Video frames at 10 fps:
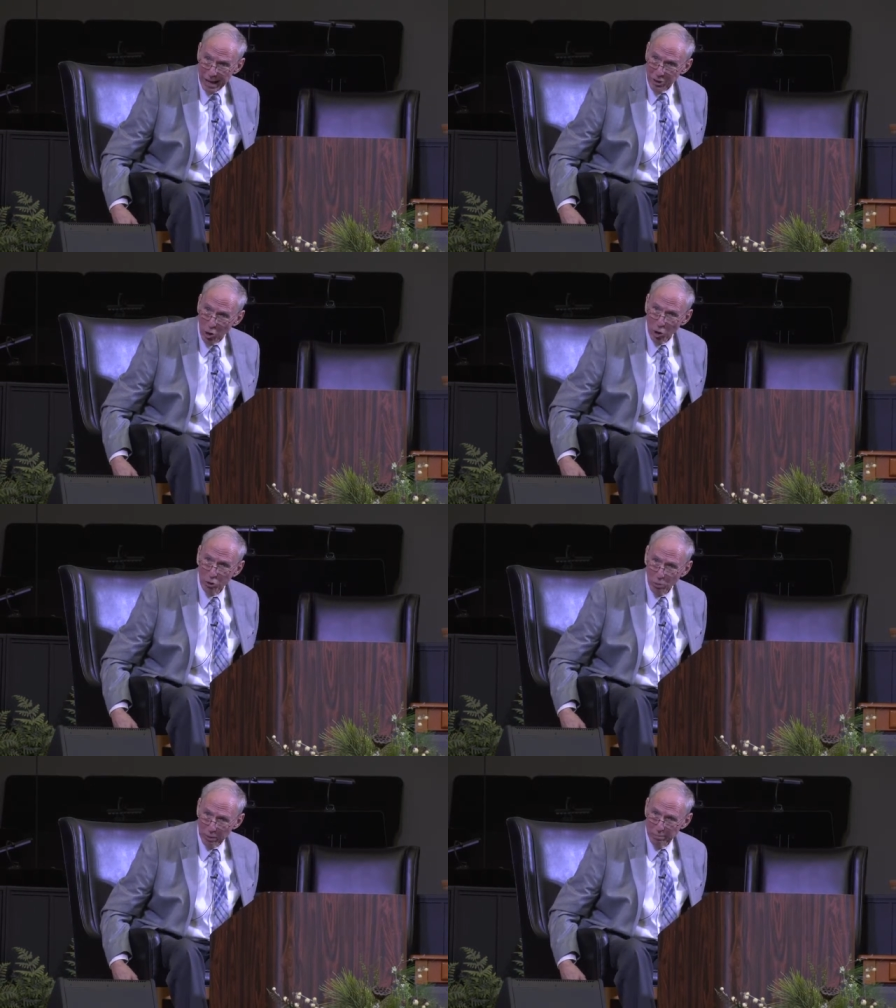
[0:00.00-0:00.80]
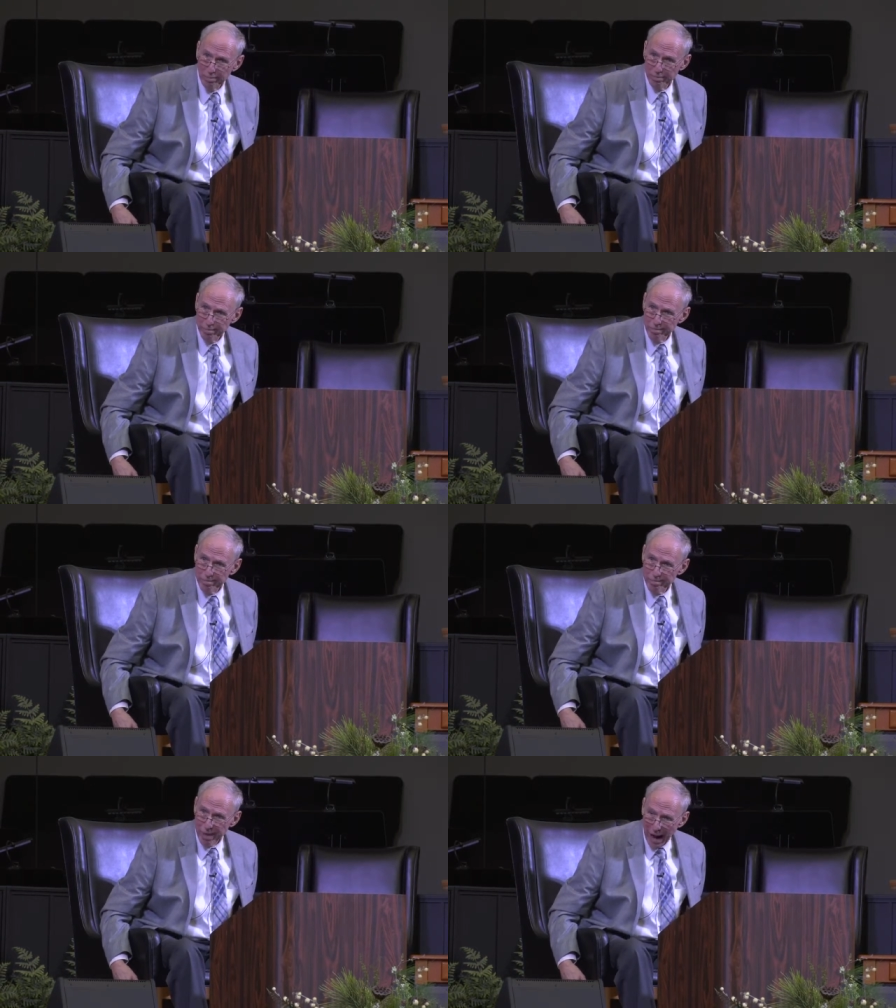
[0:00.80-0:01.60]
Talk to him.
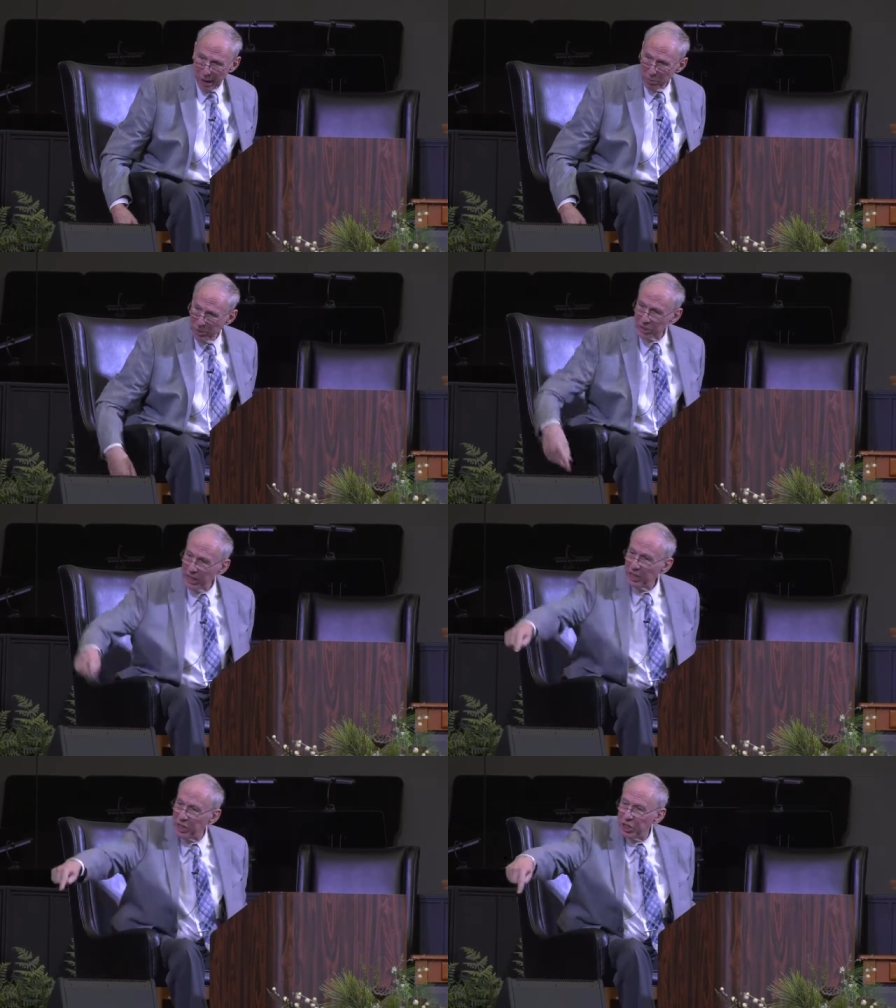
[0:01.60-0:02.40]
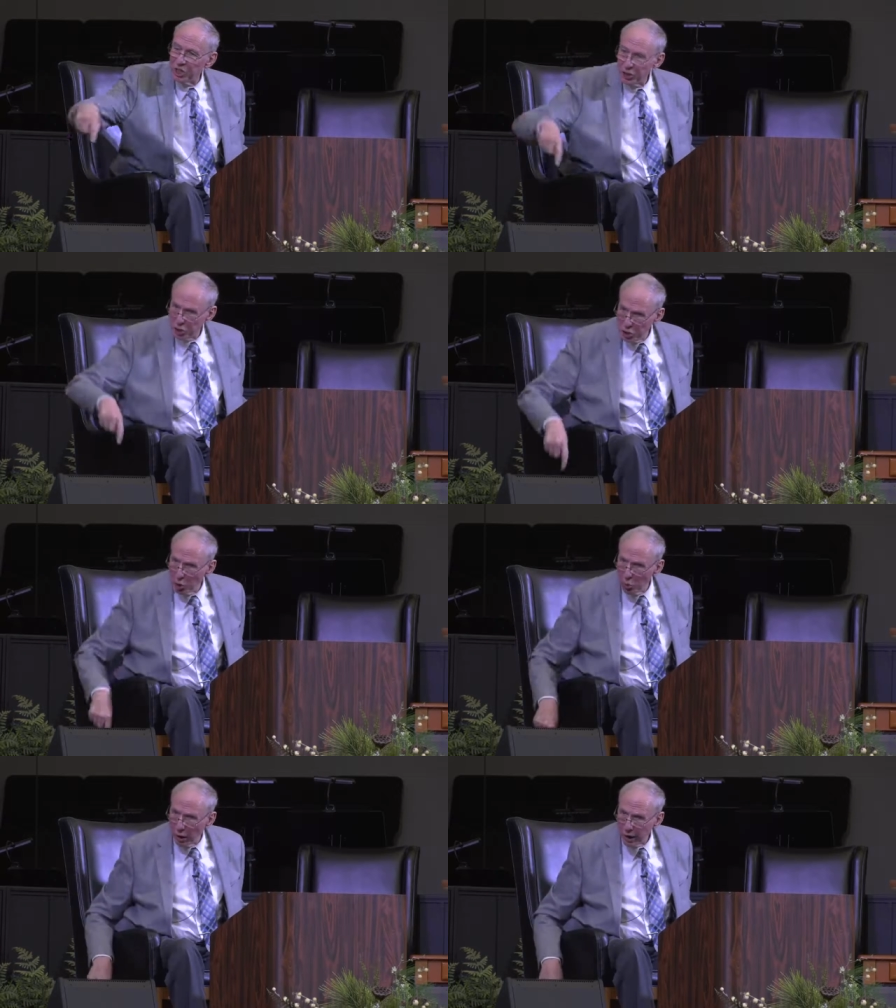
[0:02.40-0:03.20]
I would say, Jesus, you
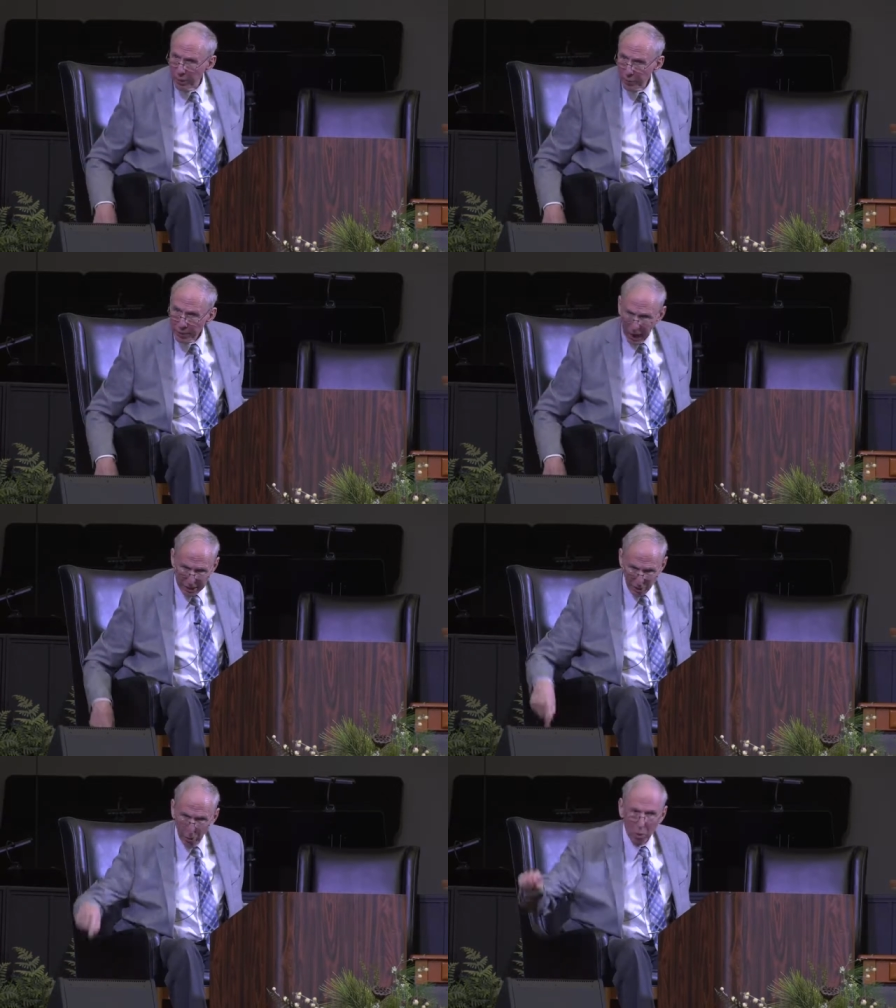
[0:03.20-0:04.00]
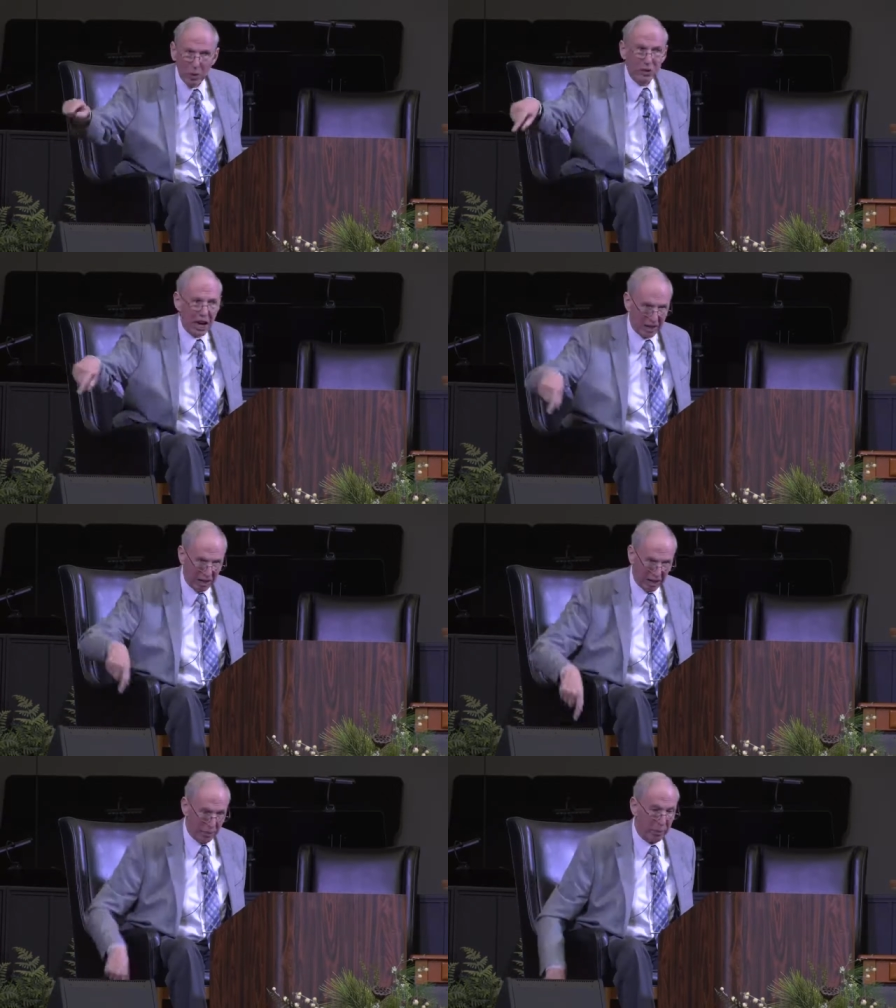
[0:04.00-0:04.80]
know what? I don't always act
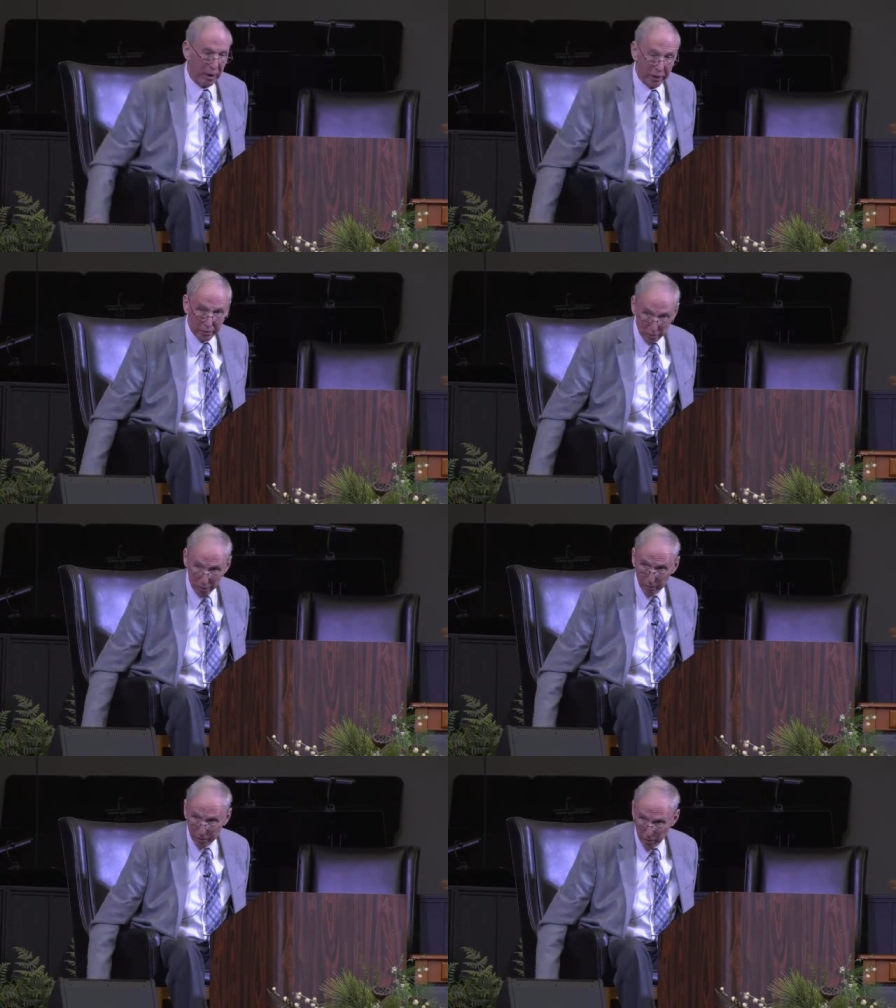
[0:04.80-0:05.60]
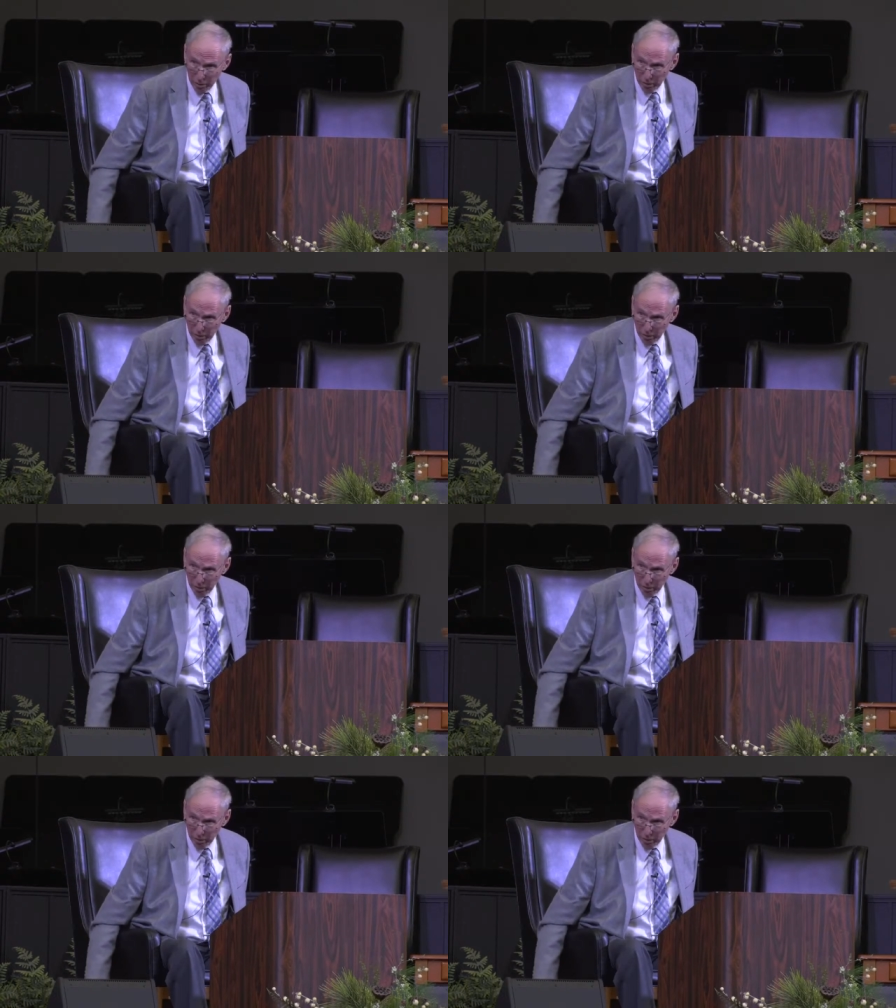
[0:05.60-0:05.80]
like it, but I do love you.